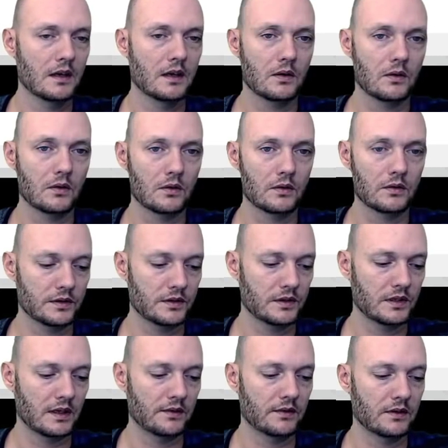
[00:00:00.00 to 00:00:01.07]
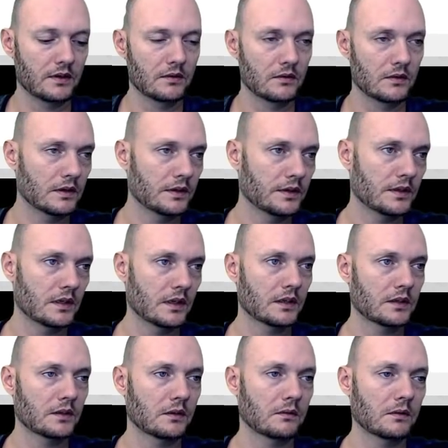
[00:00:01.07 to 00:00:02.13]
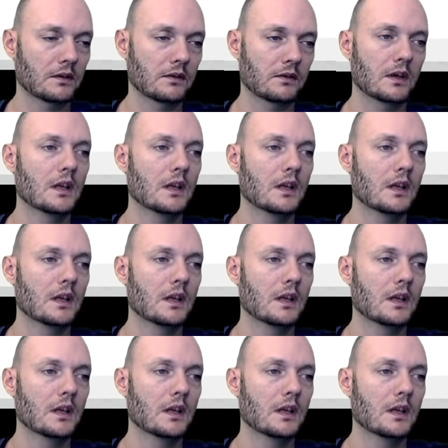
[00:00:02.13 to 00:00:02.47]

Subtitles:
or 7 or 6 or whatever.